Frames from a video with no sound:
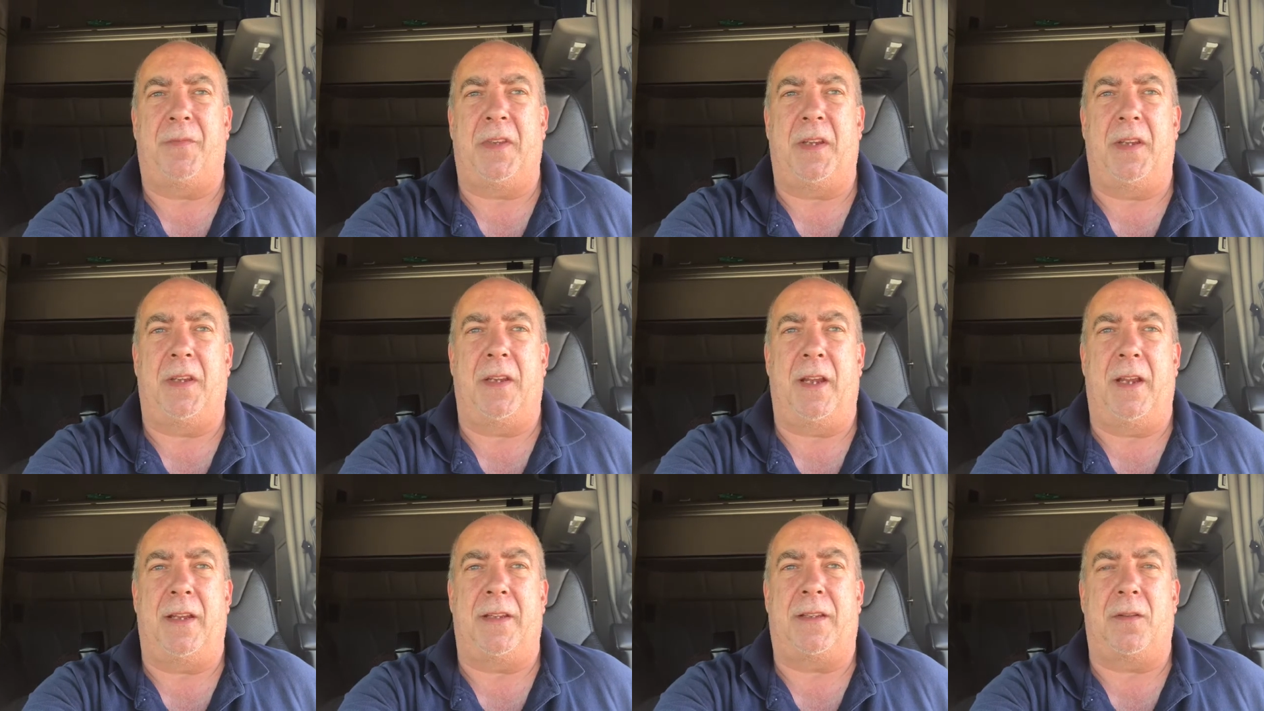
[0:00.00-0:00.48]

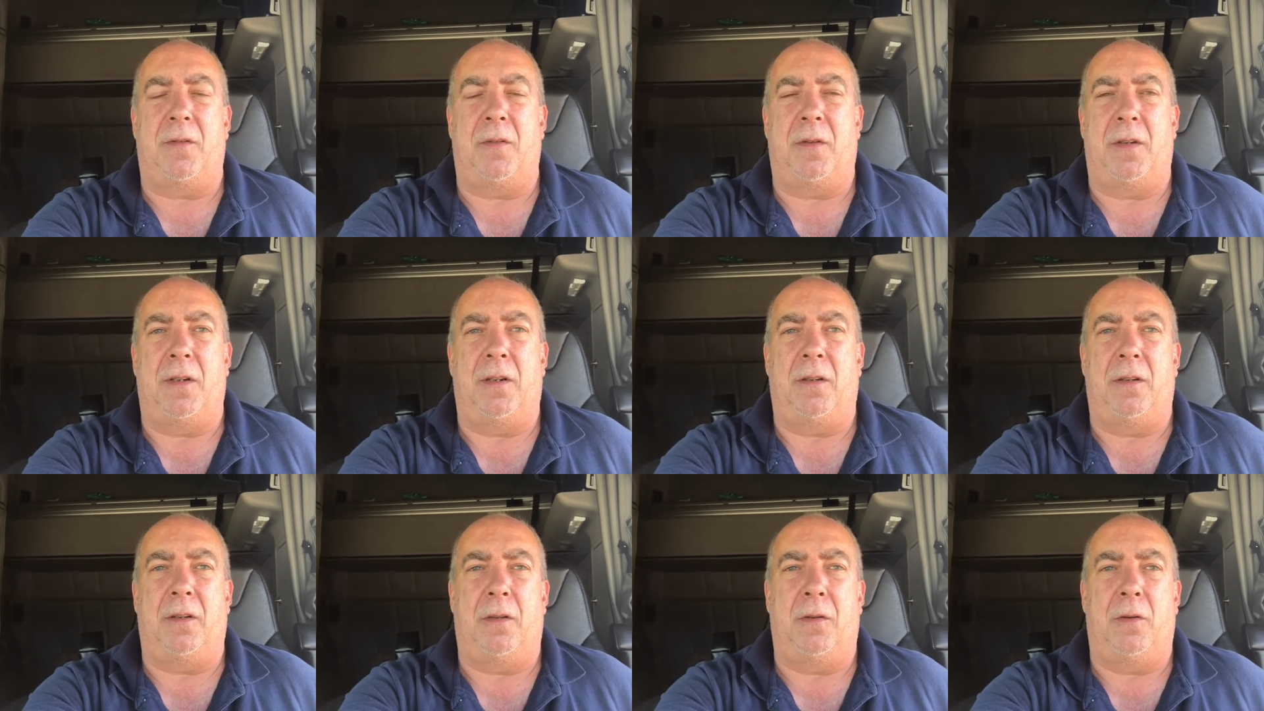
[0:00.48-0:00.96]
Now that's
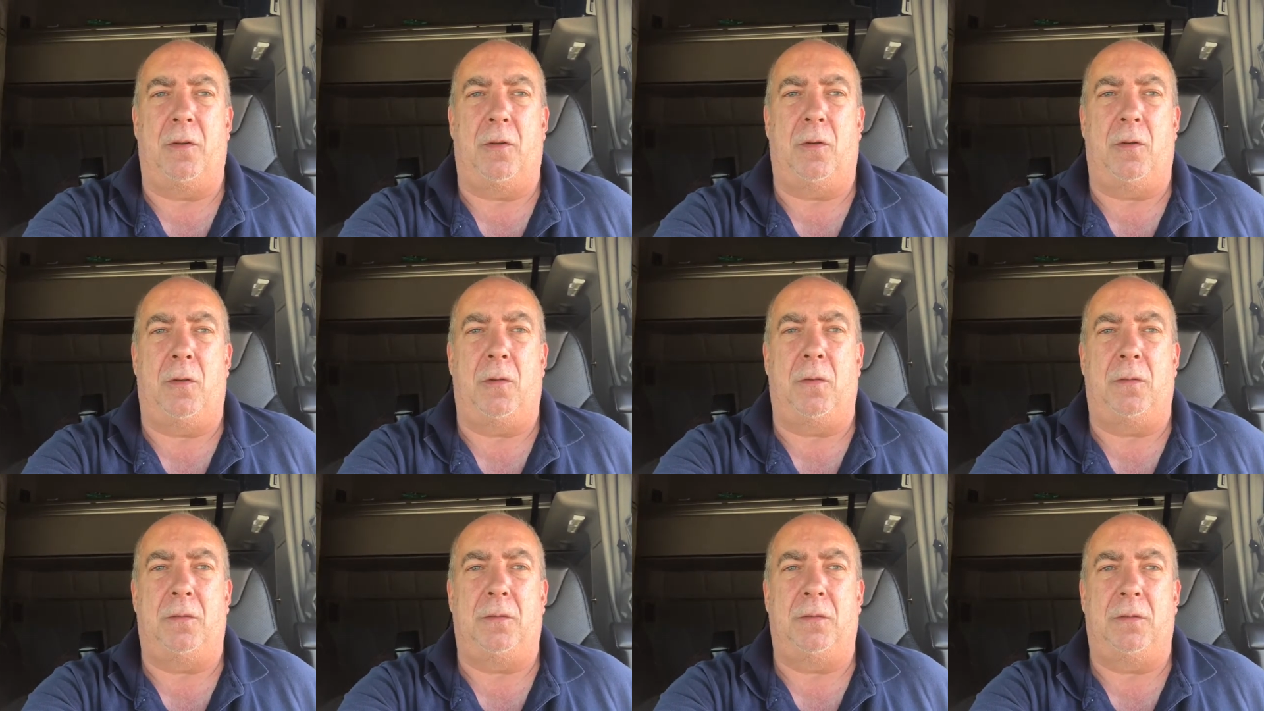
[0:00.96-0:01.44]
on a
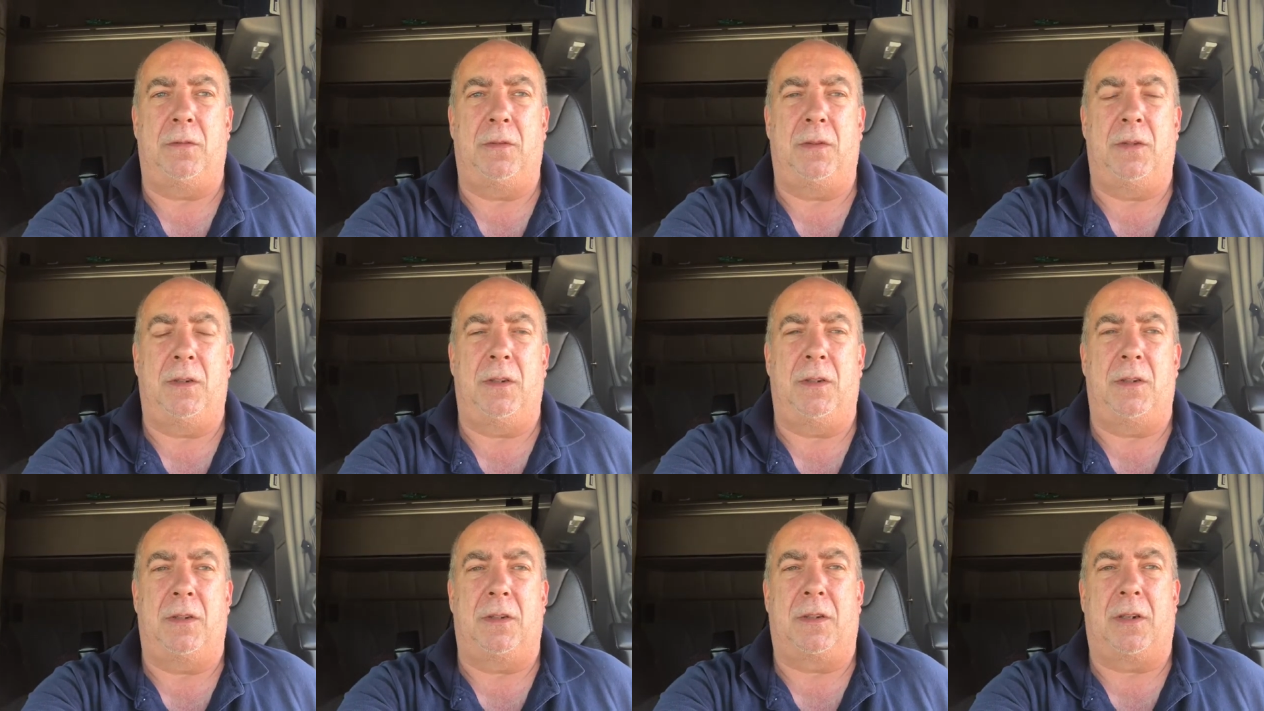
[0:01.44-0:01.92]
little
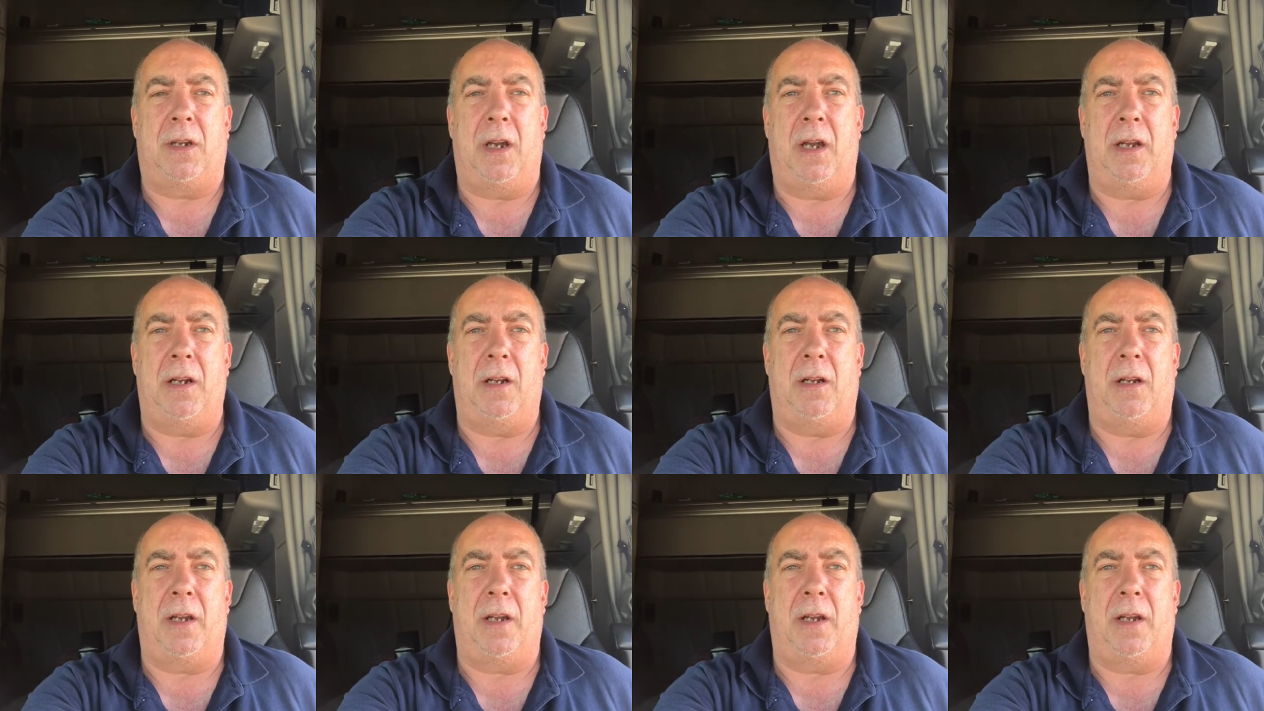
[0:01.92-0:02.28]
kind of